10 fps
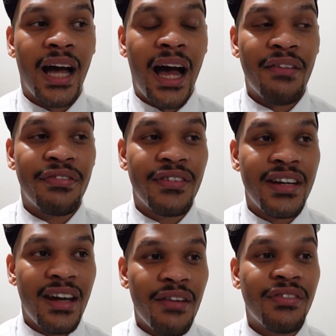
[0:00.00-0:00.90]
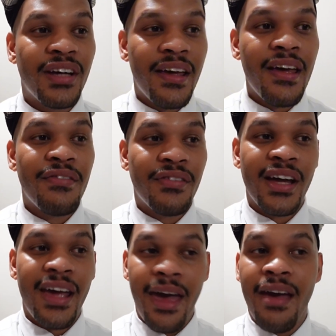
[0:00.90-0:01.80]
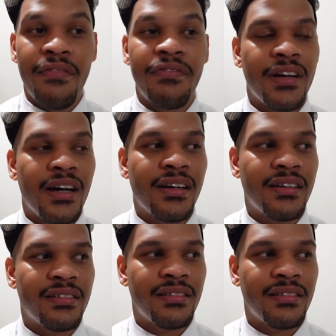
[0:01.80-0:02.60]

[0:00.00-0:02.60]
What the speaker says: I've never, ever, ever